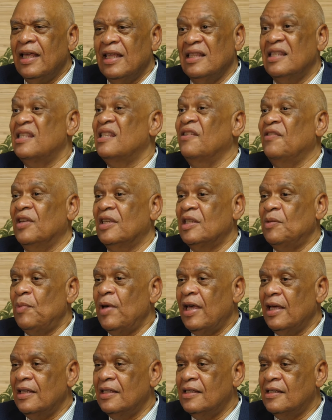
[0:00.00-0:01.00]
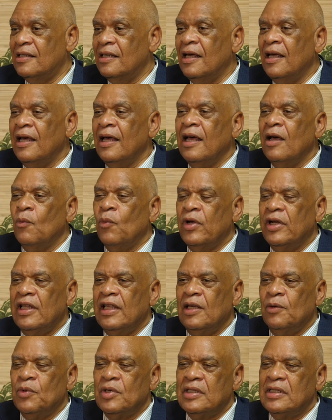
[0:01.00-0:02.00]
in civic space when
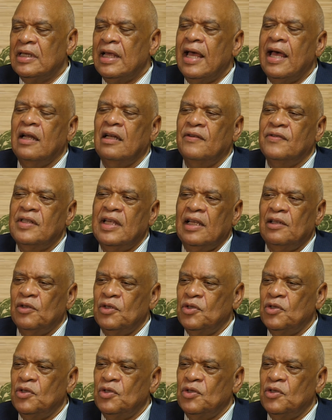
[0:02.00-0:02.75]
he was head of St.